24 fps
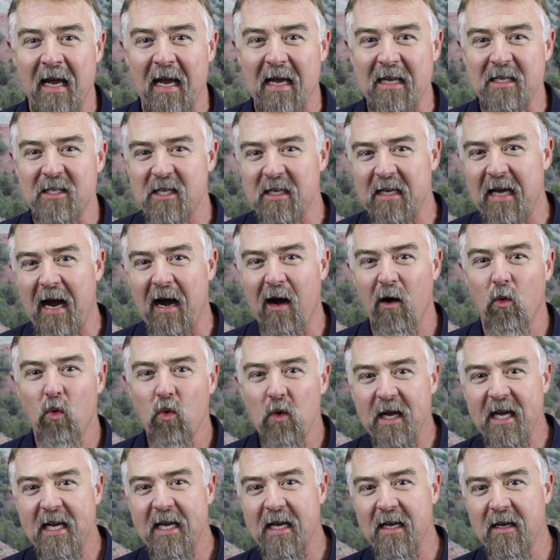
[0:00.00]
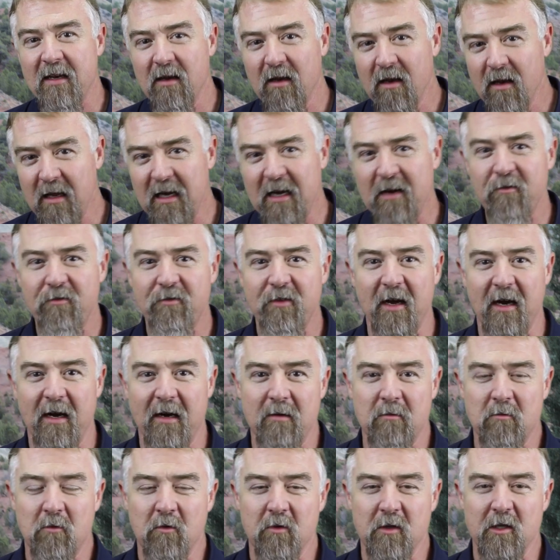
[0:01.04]
and see how we can live
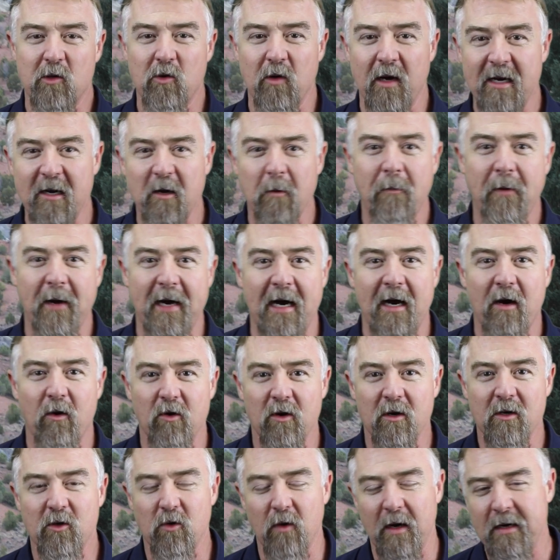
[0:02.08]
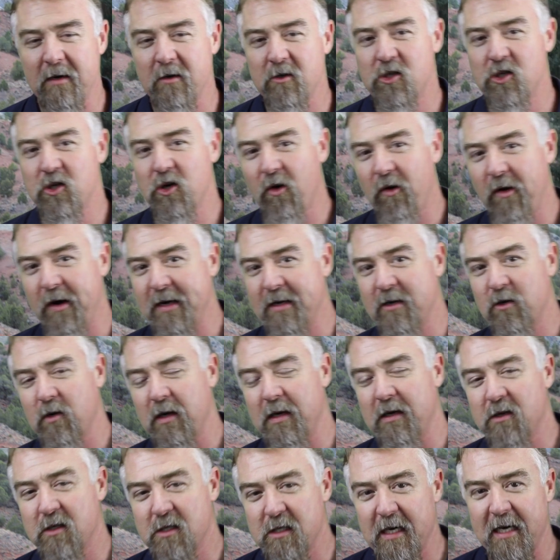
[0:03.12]
them with greater power, greater joy, and
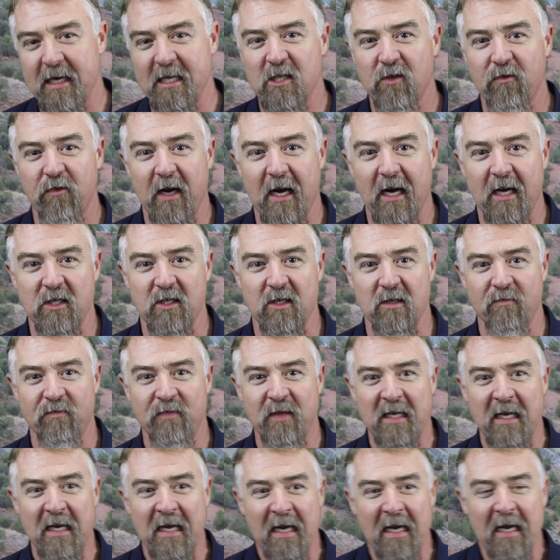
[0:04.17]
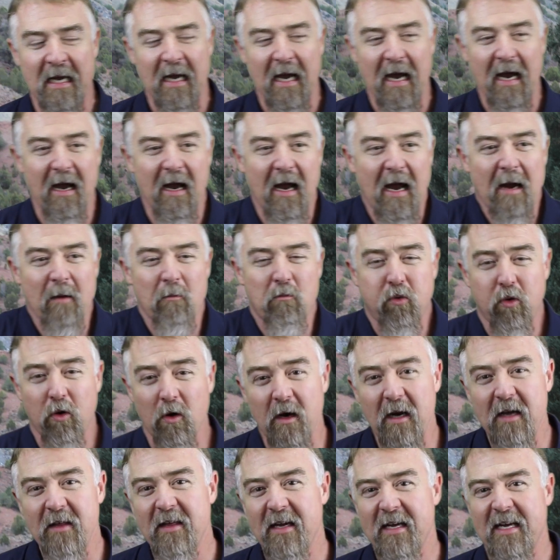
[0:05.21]
greater satisfaction. I, I
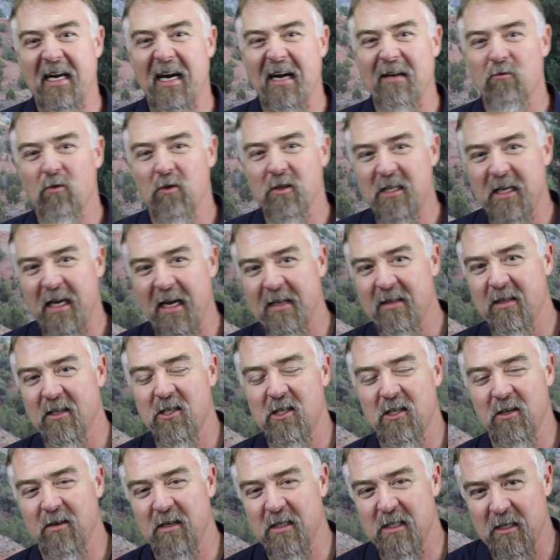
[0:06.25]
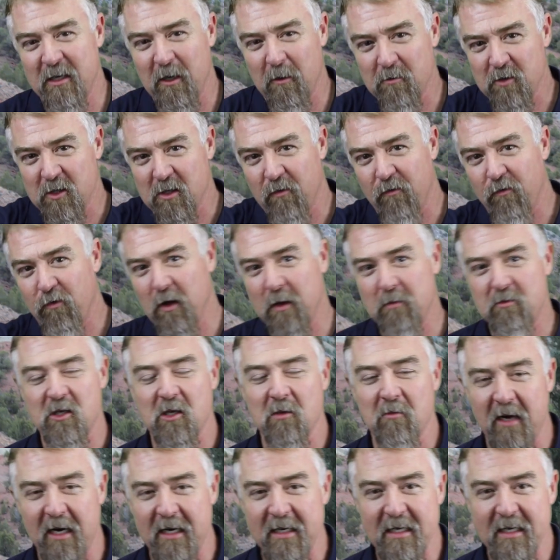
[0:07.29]
pray that God will take this series and help us flip
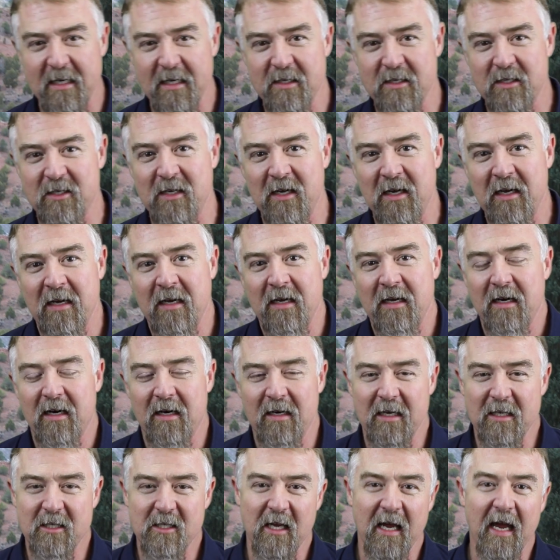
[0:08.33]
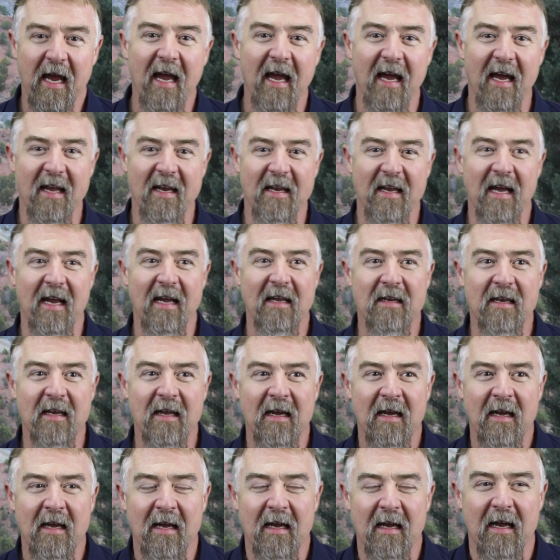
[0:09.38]
some ideas on its head. And
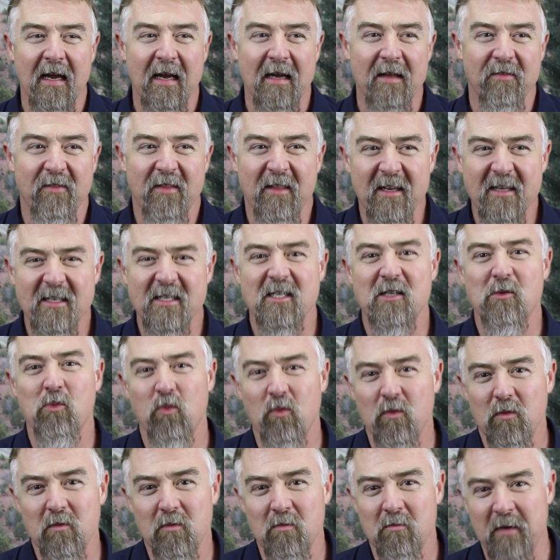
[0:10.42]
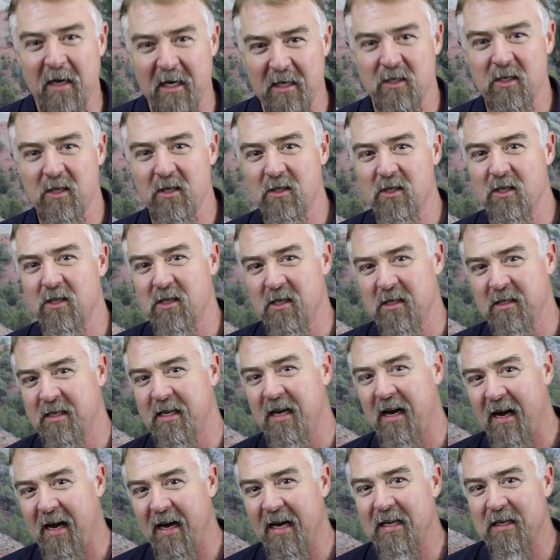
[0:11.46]
this message is
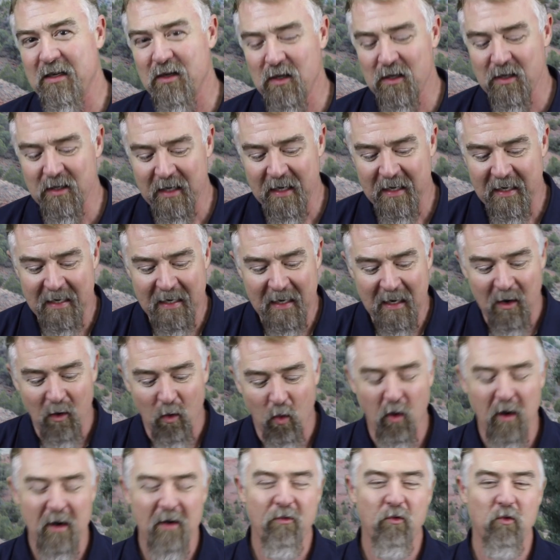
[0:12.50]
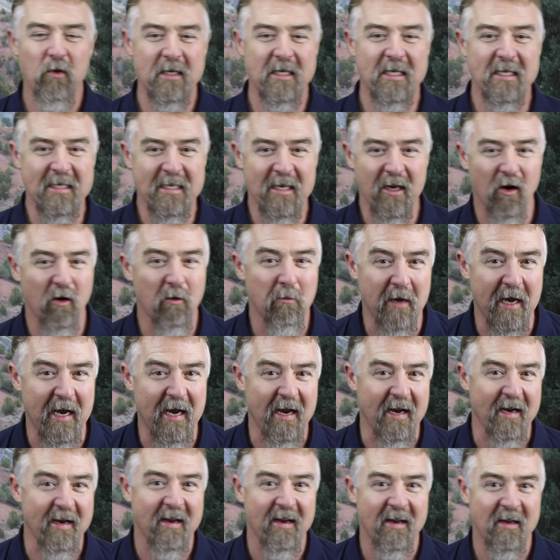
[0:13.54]
entitled, What If We Didn't Go
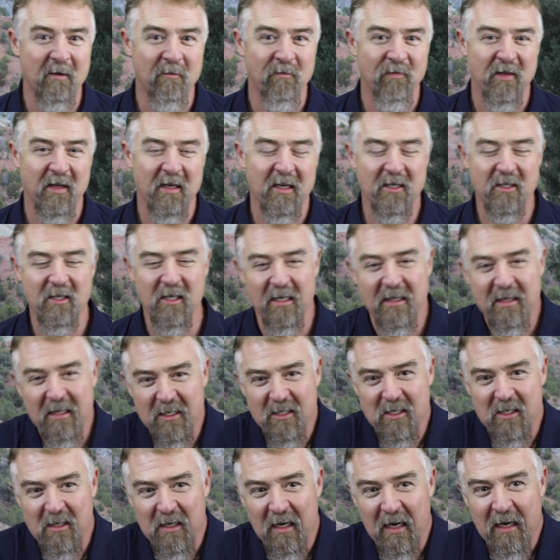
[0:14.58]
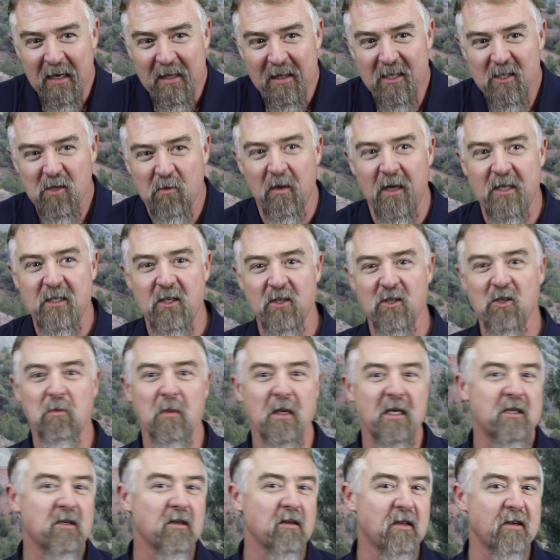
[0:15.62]
Back? You see, this, this message is
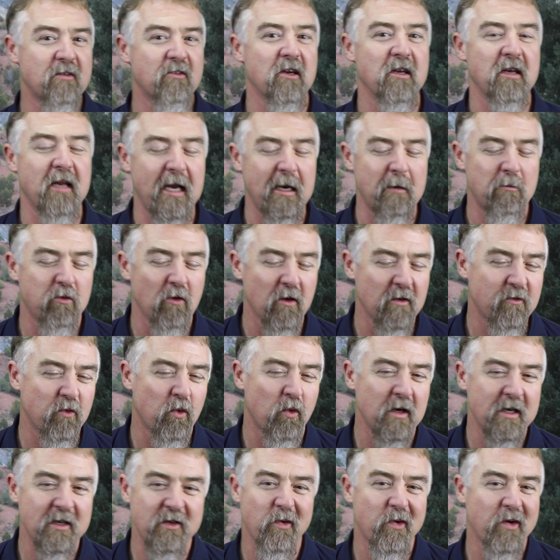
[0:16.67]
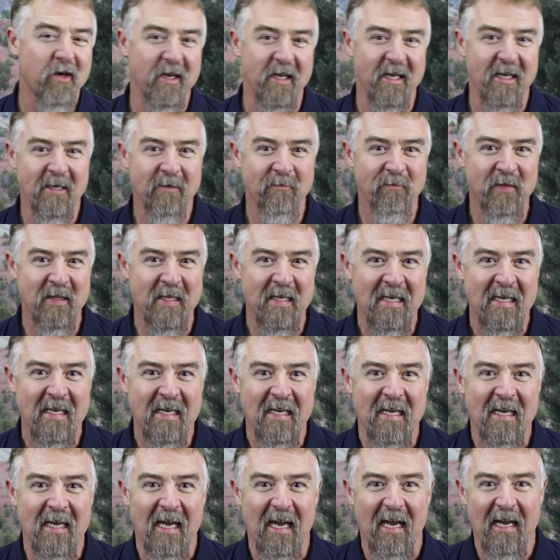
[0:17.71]
being delivered in April of 2020
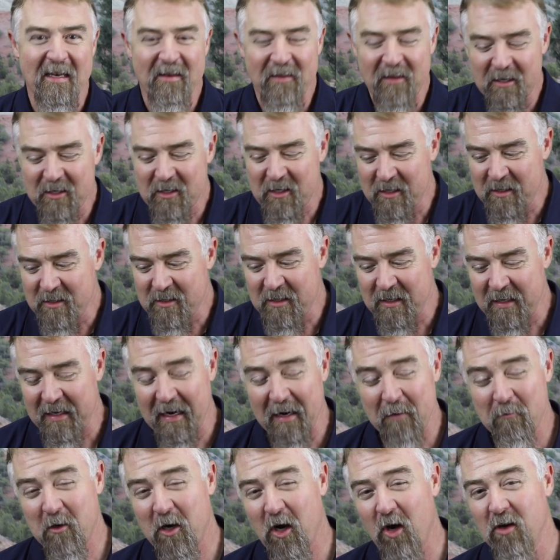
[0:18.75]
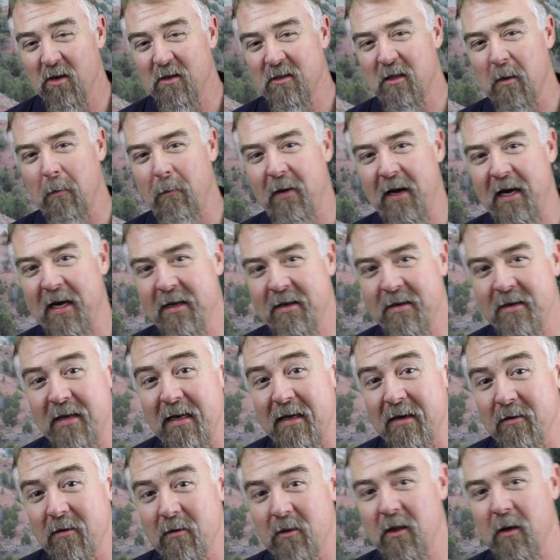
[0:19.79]
and this is the I'm calling it the
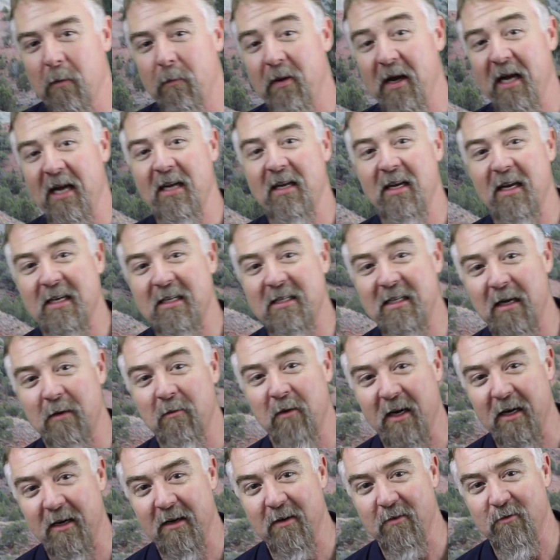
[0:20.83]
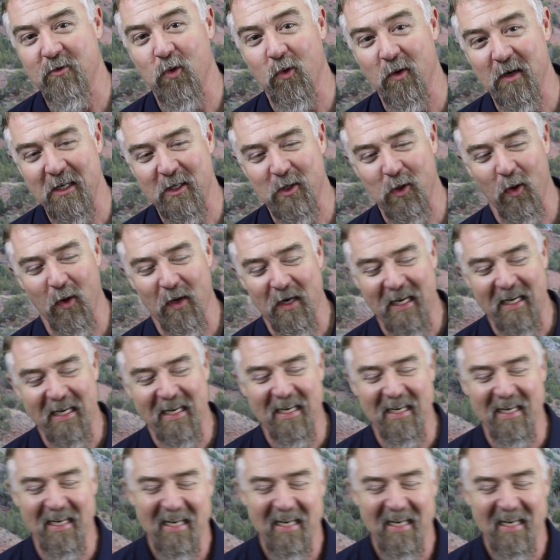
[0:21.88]
pandemic the pandemic of 2020.